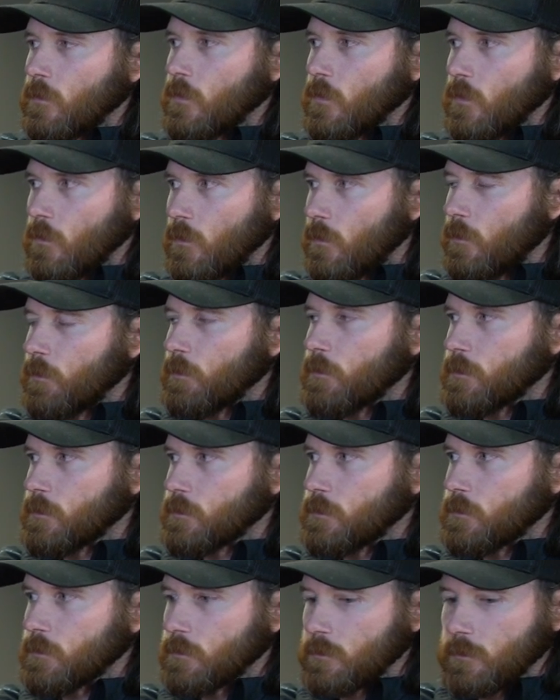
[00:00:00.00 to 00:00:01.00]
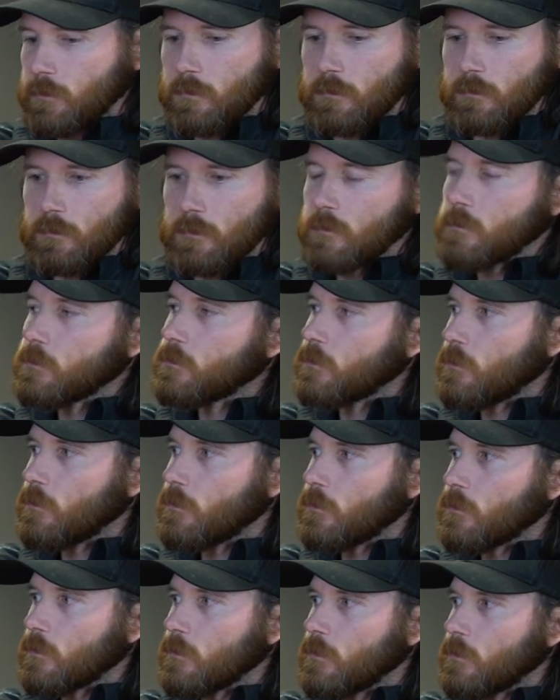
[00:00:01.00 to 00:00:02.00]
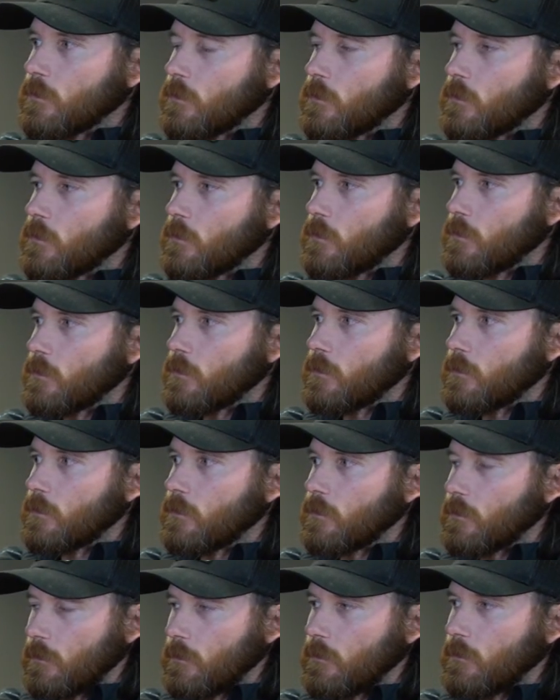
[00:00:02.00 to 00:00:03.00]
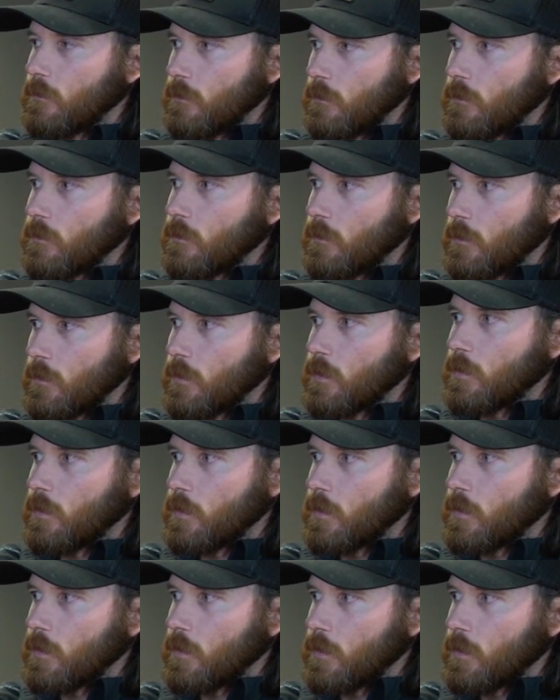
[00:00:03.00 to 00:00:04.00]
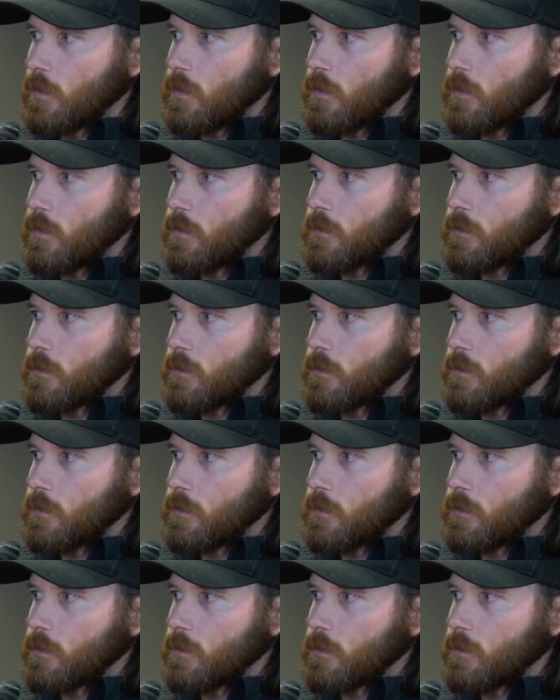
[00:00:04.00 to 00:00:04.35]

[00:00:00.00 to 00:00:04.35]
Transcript: No words are spoken by the person on screen.